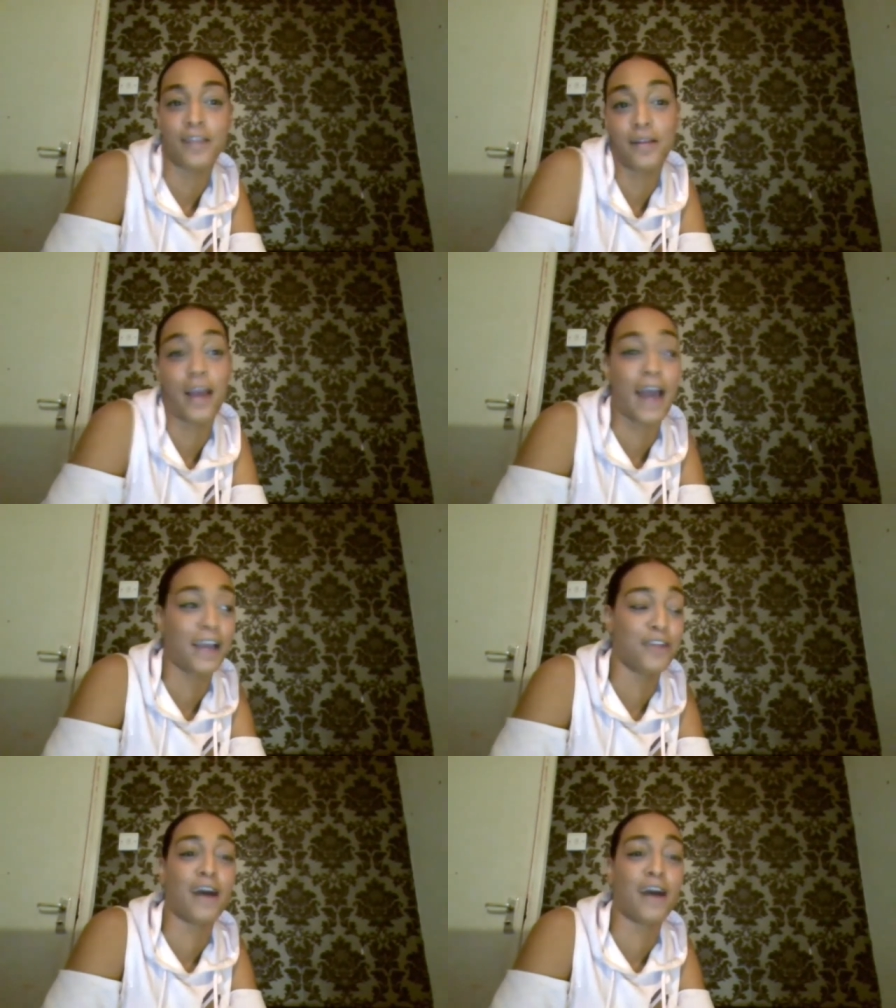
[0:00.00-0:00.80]
hanging
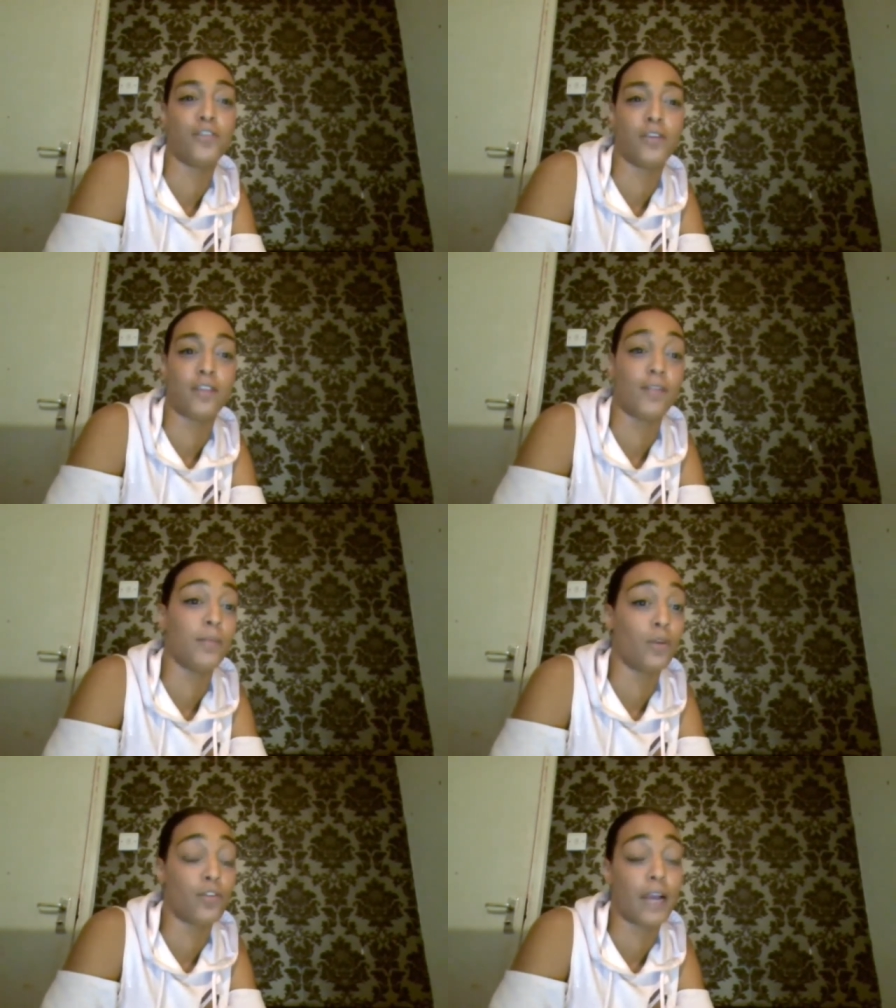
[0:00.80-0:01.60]
around doing something
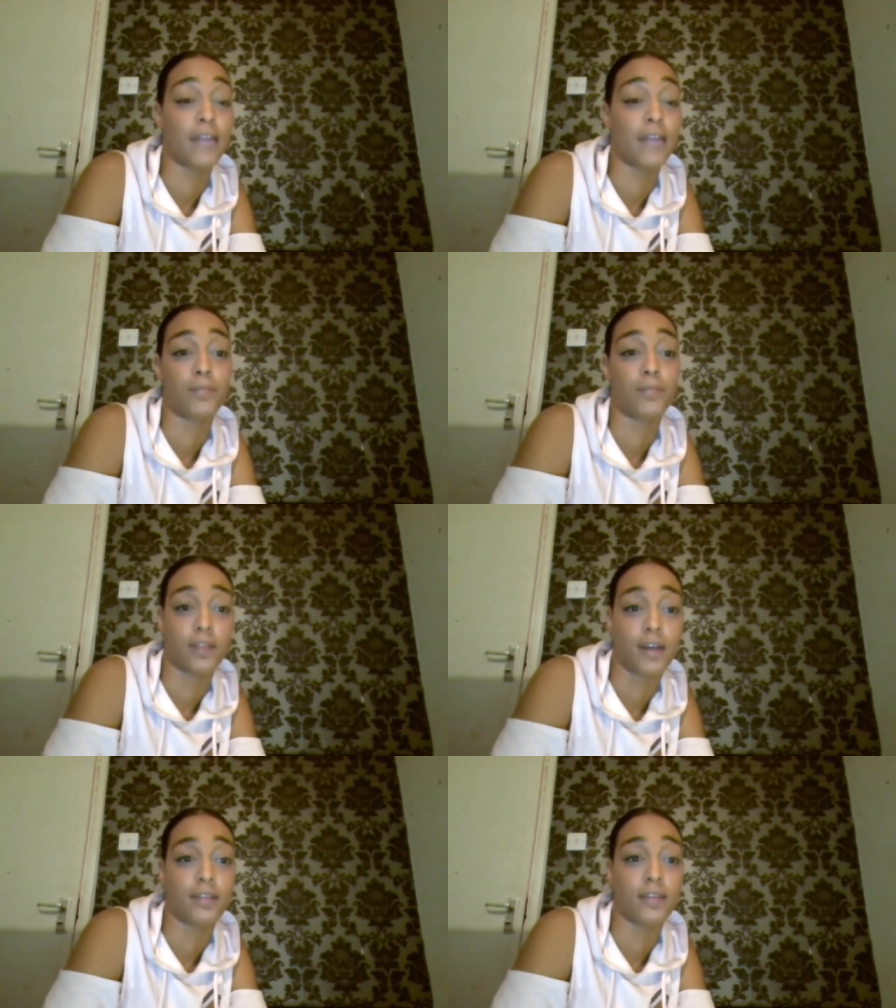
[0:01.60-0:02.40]
more creative and
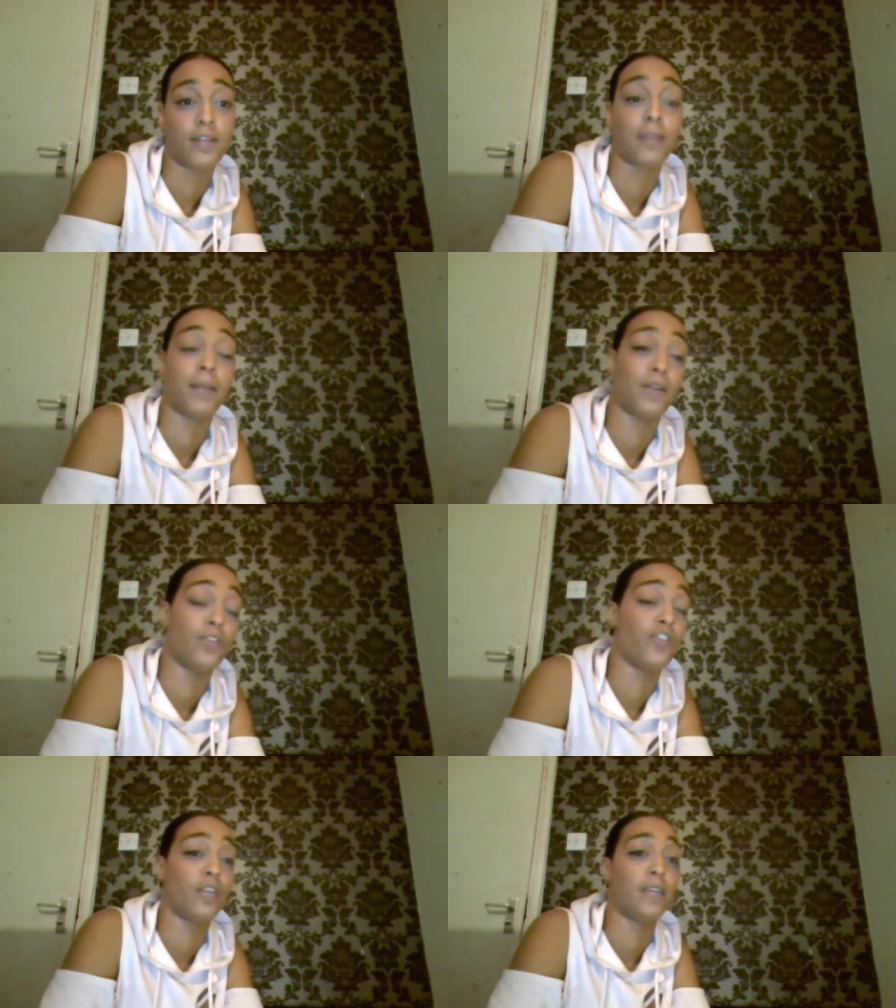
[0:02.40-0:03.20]
productive than being on the
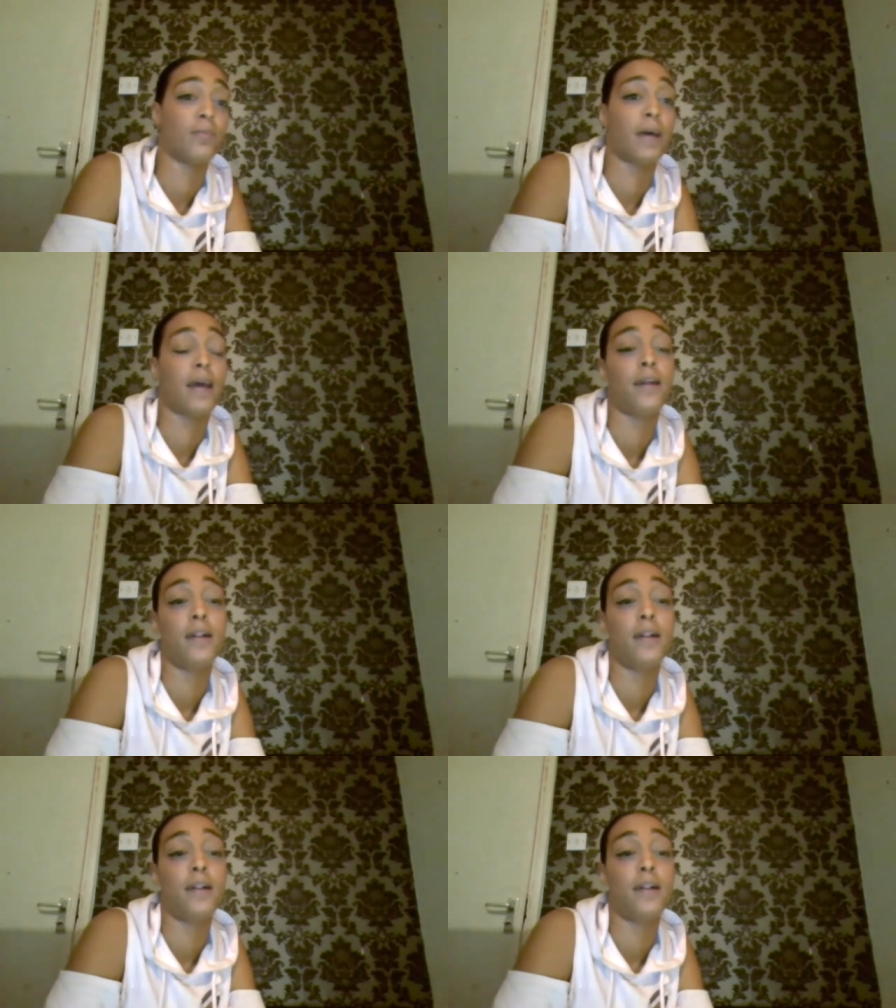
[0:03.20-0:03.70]
streets where